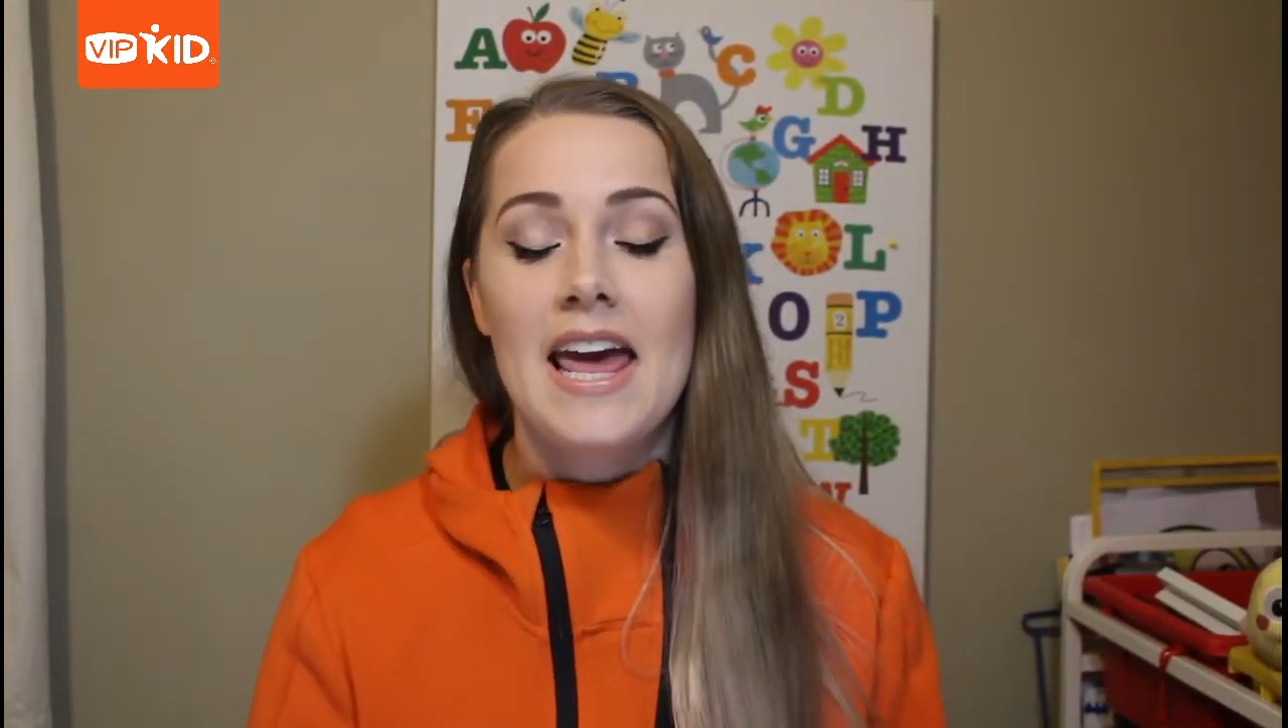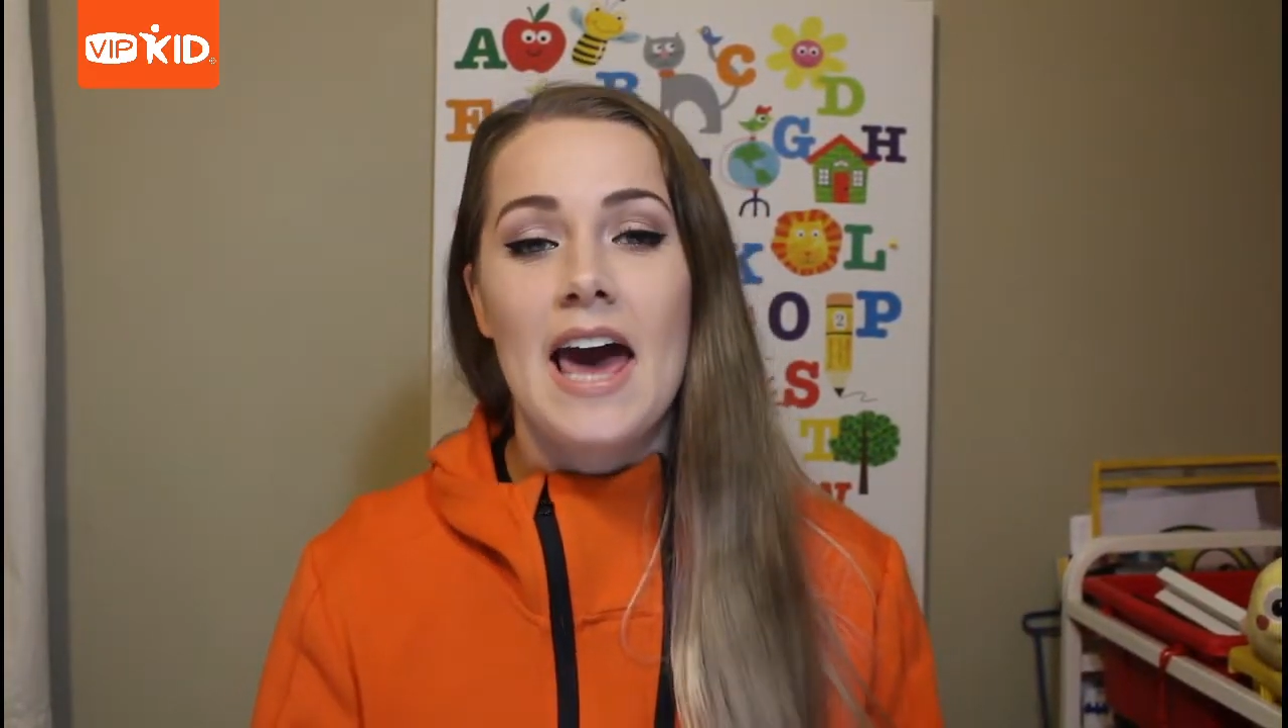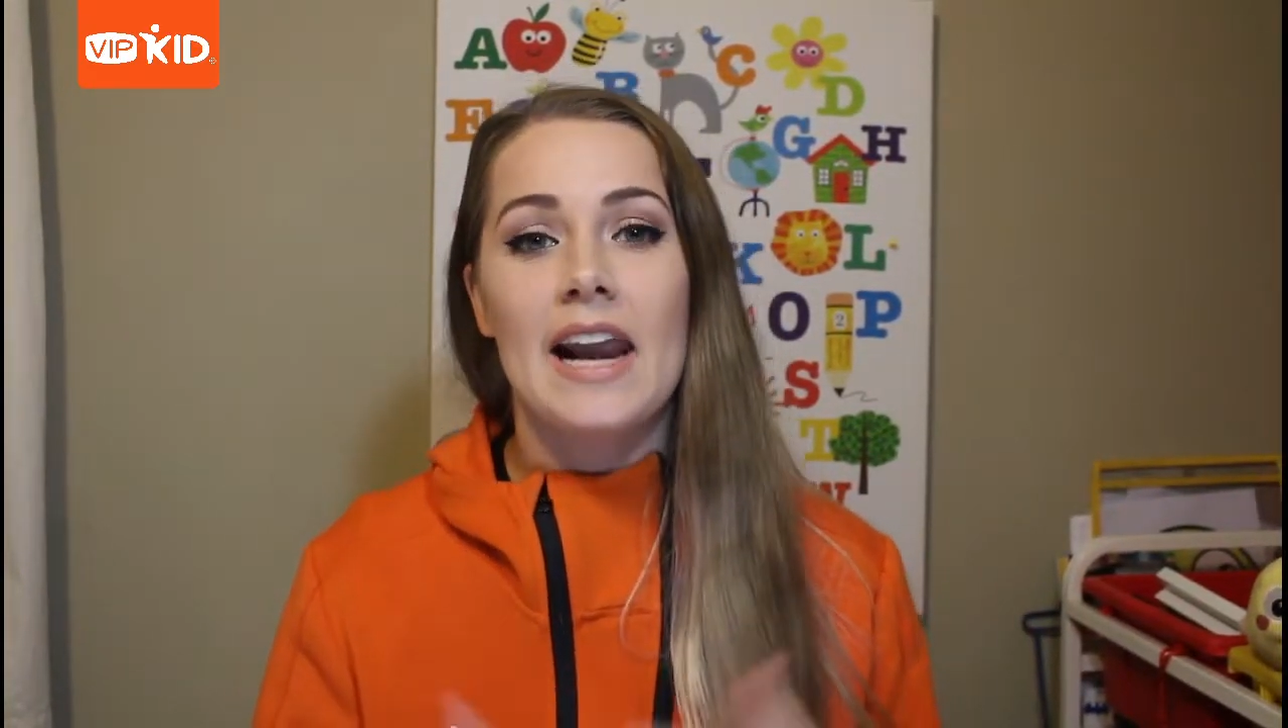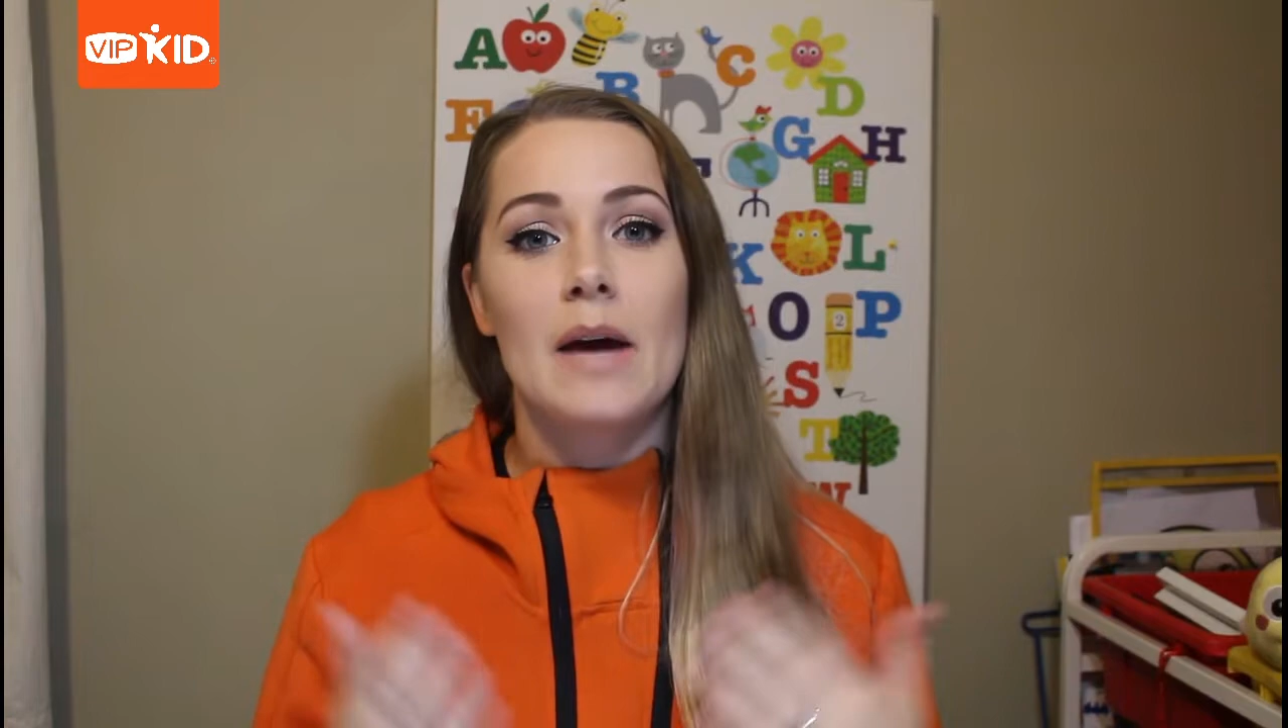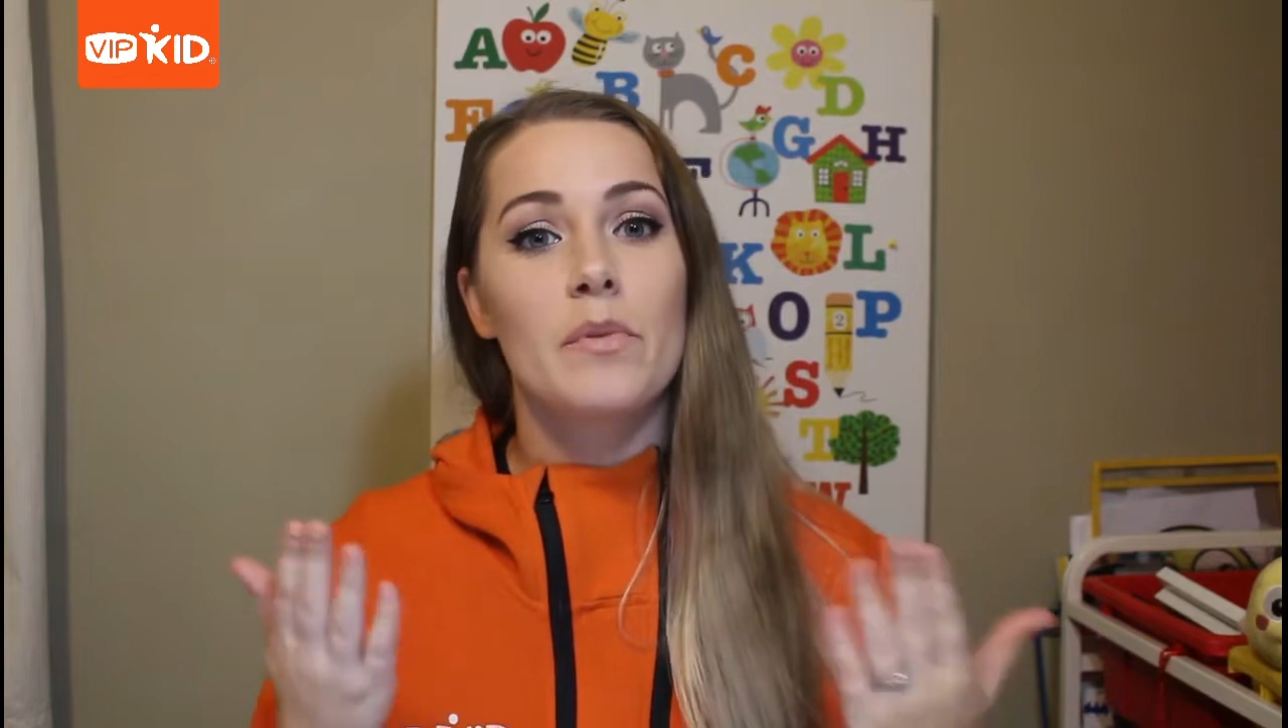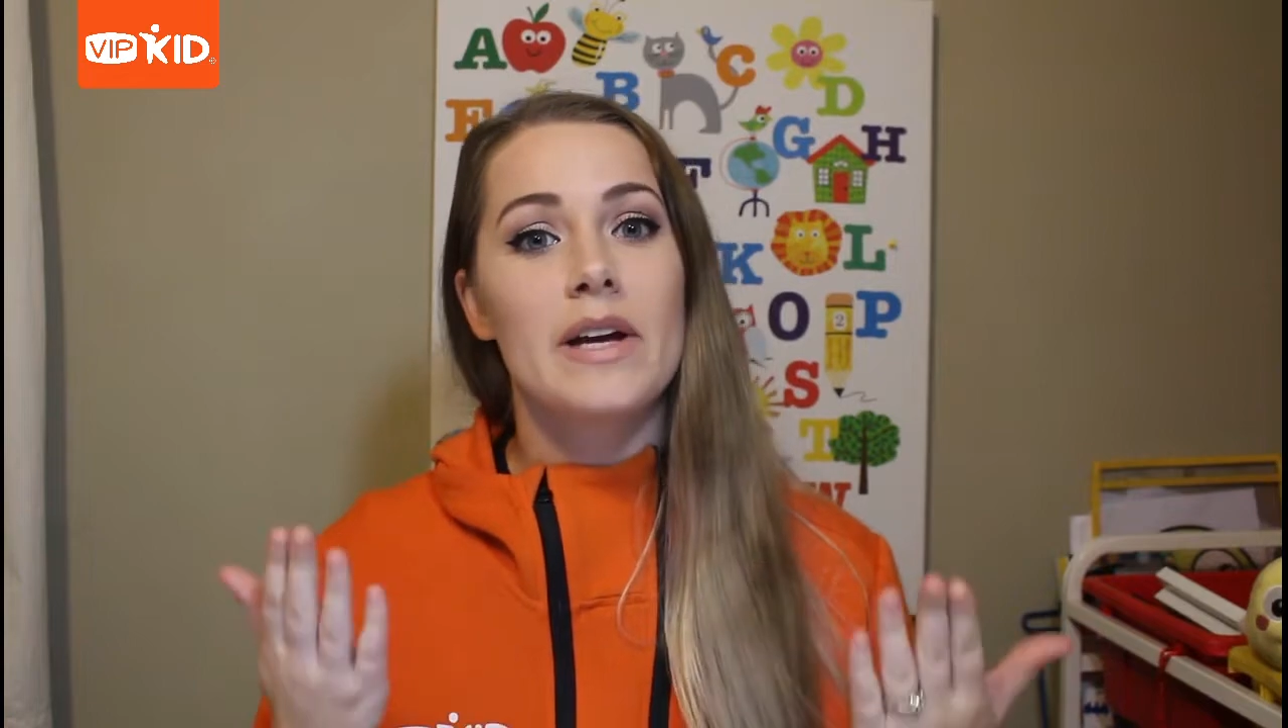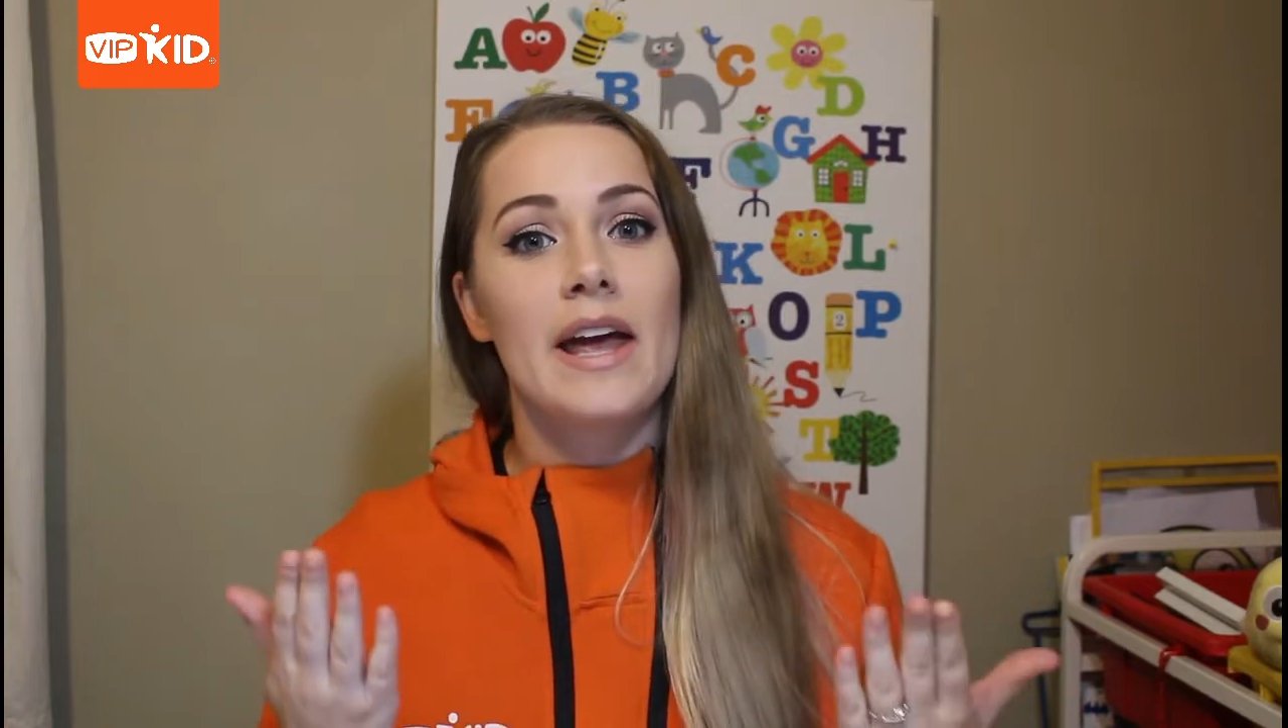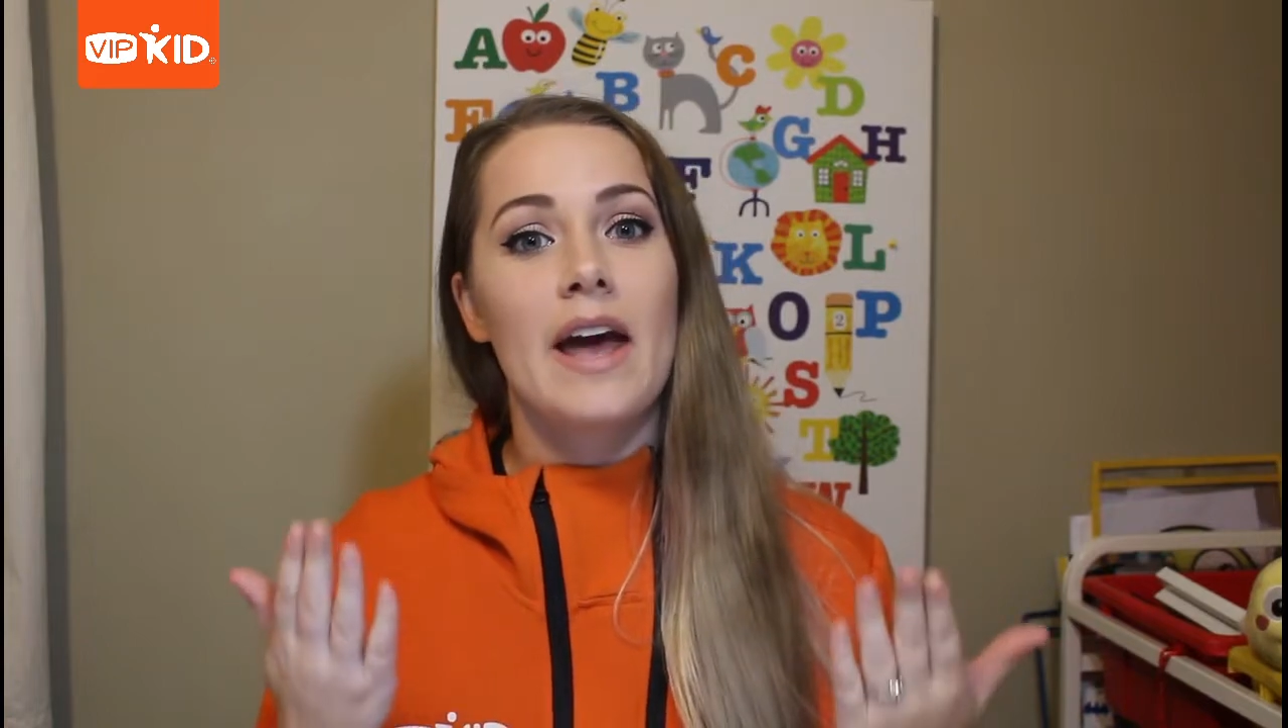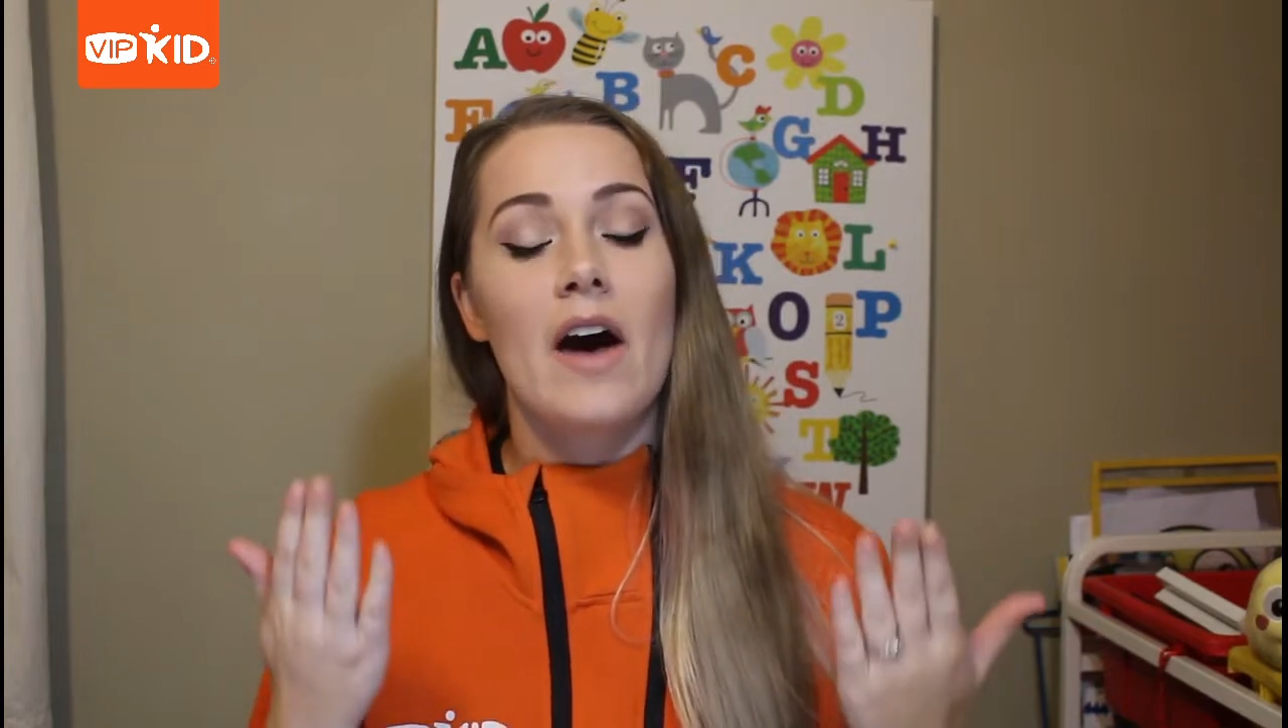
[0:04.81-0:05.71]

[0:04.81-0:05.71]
and I'm bringing